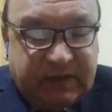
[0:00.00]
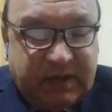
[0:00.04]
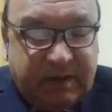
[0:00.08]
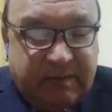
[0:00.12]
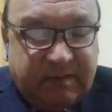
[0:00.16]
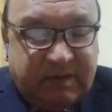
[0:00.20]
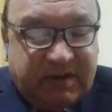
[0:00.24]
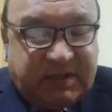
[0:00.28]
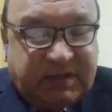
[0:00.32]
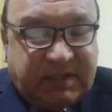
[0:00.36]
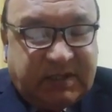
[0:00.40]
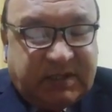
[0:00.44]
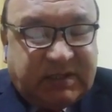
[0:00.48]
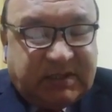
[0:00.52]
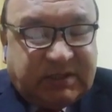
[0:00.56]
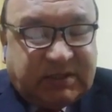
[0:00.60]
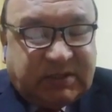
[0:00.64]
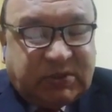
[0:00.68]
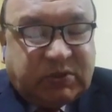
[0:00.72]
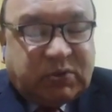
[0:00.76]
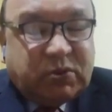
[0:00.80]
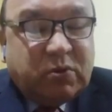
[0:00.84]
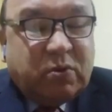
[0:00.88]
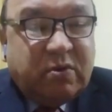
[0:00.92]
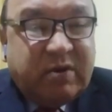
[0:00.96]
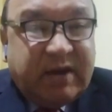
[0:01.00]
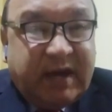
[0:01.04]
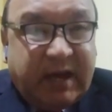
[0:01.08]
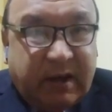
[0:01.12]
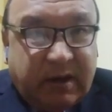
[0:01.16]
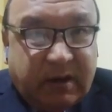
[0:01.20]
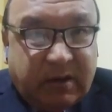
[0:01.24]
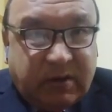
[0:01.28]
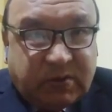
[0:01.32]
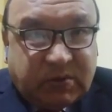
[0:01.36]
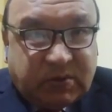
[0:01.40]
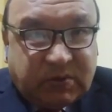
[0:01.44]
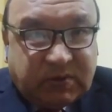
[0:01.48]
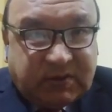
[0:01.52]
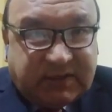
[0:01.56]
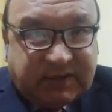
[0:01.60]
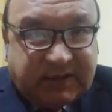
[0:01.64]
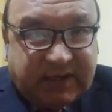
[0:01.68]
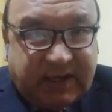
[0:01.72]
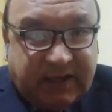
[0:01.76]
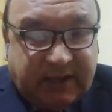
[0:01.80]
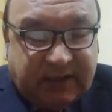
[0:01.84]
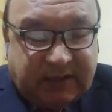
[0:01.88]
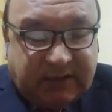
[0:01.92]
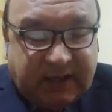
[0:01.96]
But it is too narrow to
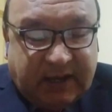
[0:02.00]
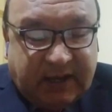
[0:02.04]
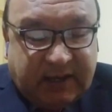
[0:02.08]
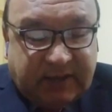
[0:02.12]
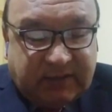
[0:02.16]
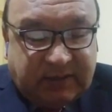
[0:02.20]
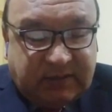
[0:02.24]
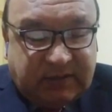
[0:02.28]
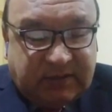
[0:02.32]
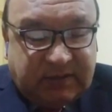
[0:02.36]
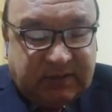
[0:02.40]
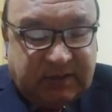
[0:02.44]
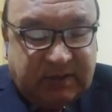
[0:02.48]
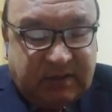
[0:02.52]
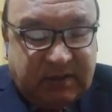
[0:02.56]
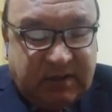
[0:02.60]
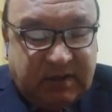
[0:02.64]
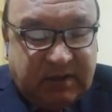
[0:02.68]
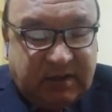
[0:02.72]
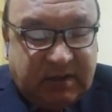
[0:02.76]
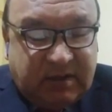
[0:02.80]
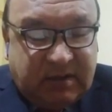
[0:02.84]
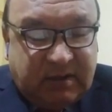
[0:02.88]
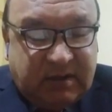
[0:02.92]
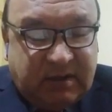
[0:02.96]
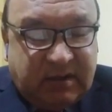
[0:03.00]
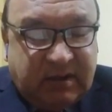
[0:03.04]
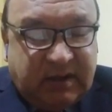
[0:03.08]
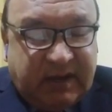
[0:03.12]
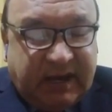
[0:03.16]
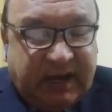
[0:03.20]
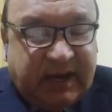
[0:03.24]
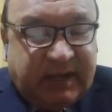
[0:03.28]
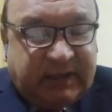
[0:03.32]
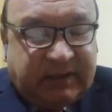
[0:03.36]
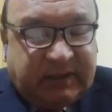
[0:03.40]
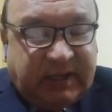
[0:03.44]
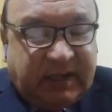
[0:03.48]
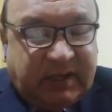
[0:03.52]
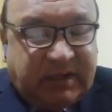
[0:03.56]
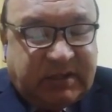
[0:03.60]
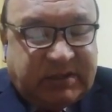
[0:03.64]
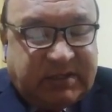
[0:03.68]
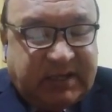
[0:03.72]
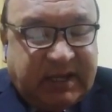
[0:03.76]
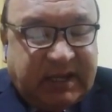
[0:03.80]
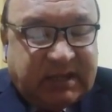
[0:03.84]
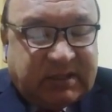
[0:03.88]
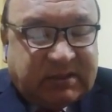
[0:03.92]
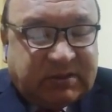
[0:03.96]
say that ethic
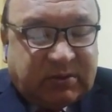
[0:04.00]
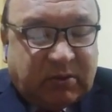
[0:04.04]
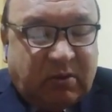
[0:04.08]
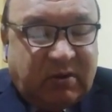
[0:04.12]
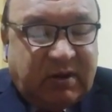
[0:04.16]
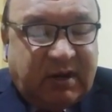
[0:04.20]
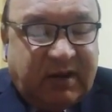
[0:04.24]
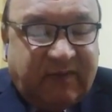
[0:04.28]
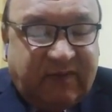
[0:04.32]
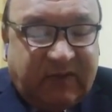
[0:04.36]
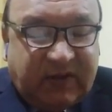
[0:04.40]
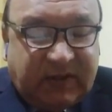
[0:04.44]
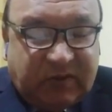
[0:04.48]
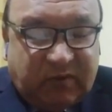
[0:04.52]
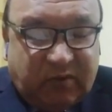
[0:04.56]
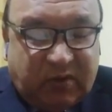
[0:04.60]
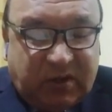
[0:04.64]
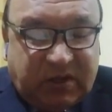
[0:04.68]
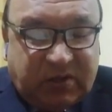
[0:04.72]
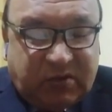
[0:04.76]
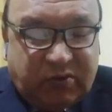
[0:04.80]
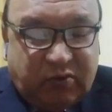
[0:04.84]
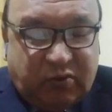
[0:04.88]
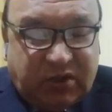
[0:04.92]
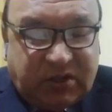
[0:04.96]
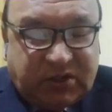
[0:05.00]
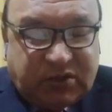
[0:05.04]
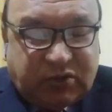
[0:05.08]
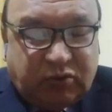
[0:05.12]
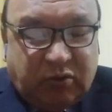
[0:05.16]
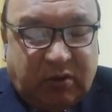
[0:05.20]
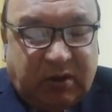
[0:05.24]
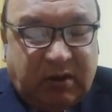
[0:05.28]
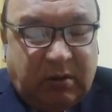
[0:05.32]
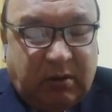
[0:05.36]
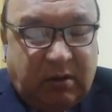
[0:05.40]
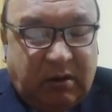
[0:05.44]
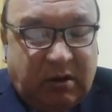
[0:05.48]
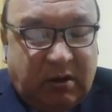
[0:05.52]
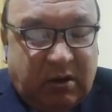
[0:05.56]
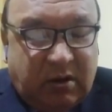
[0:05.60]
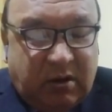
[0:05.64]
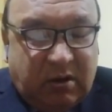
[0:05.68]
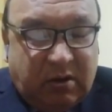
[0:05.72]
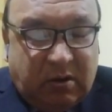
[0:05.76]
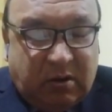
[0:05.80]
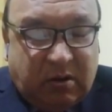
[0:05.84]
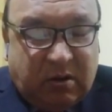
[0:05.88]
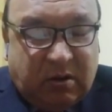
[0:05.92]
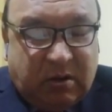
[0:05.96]
deals only with individual
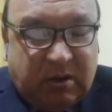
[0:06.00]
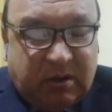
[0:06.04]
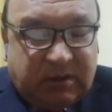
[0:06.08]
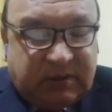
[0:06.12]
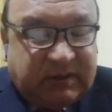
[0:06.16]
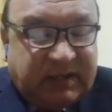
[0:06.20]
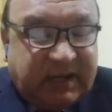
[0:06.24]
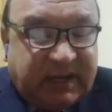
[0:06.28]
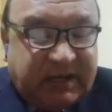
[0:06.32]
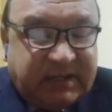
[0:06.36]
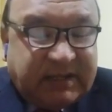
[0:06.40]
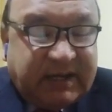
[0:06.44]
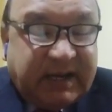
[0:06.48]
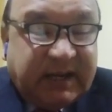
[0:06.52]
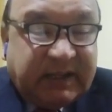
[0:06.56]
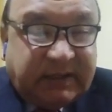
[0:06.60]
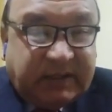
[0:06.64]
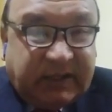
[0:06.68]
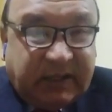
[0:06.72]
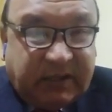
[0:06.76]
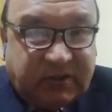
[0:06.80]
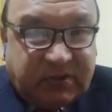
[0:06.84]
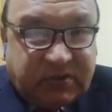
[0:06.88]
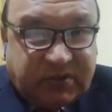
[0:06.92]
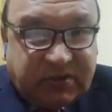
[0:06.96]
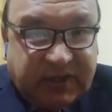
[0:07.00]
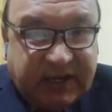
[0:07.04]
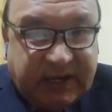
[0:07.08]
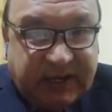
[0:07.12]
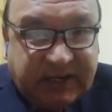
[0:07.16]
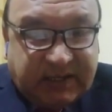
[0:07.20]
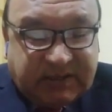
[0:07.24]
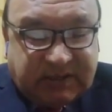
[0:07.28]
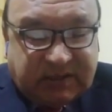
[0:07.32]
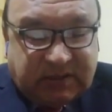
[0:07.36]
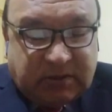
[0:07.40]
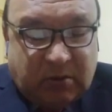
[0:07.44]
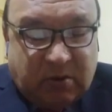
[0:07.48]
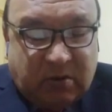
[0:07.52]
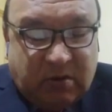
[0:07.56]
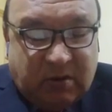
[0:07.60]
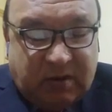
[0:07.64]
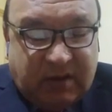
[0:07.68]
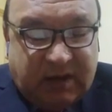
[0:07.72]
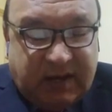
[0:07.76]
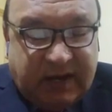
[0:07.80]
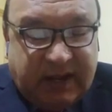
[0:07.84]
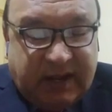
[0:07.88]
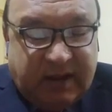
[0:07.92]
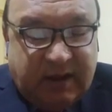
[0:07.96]
or that ethic treats
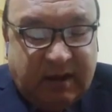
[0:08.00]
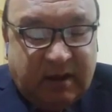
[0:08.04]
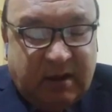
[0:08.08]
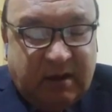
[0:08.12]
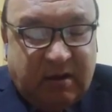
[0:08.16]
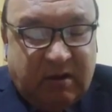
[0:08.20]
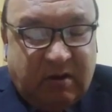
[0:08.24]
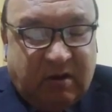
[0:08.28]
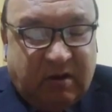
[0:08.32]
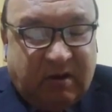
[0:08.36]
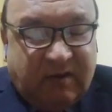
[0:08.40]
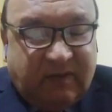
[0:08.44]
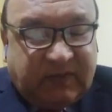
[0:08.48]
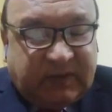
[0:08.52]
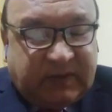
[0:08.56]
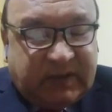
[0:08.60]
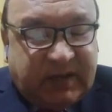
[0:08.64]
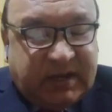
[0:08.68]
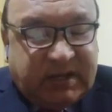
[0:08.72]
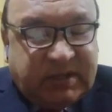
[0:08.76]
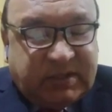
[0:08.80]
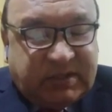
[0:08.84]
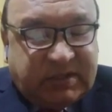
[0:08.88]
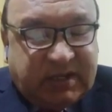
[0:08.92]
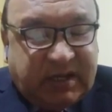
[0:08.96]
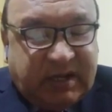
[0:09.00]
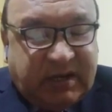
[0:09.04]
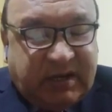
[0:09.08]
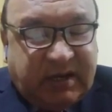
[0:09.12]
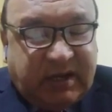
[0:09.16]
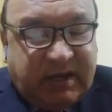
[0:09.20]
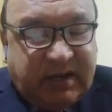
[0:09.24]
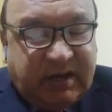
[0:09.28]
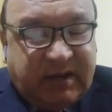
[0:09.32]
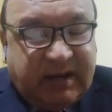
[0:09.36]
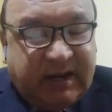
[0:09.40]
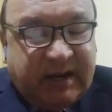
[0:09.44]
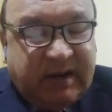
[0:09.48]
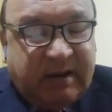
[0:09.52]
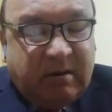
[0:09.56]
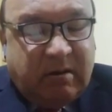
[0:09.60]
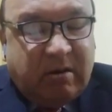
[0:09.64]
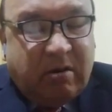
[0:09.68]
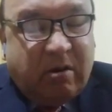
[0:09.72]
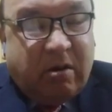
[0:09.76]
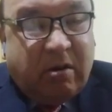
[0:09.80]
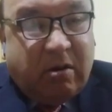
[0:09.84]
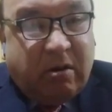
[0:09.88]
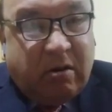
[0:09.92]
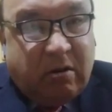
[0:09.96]
only of the interior and
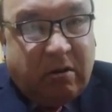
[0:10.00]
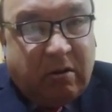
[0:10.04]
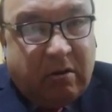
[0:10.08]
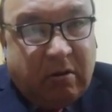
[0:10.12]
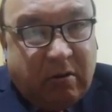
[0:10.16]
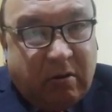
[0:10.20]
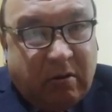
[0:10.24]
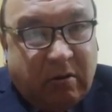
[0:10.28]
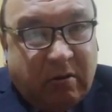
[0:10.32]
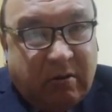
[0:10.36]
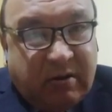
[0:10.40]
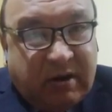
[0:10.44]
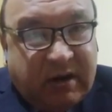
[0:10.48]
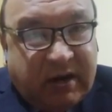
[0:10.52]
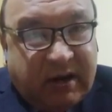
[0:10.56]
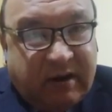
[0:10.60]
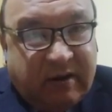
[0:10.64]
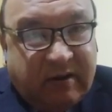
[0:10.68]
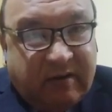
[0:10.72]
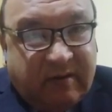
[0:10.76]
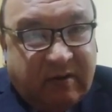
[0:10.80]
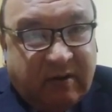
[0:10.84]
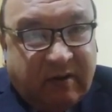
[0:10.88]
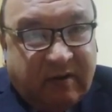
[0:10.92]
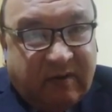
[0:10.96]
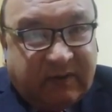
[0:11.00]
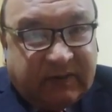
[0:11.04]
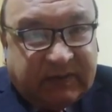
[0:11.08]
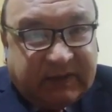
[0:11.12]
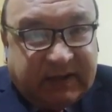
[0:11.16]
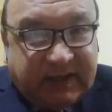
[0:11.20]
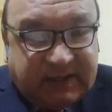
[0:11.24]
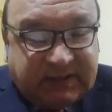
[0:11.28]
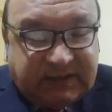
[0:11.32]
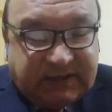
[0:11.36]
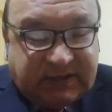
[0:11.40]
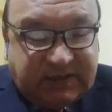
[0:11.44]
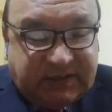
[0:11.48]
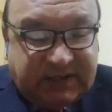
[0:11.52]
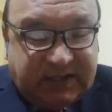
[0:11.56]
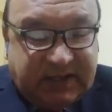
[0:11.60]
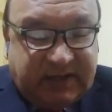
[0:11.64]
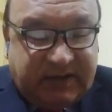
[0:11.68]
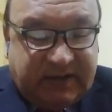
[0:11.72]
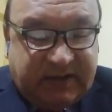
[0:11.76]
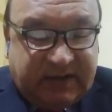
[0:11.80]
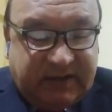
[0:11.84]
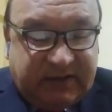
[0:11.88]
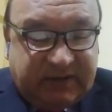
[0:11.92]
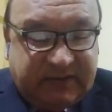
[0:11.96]
law only of the
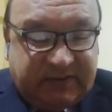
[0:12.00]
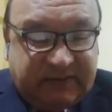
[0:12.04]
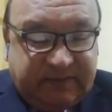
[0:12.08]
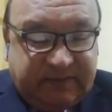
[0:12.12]
exterior.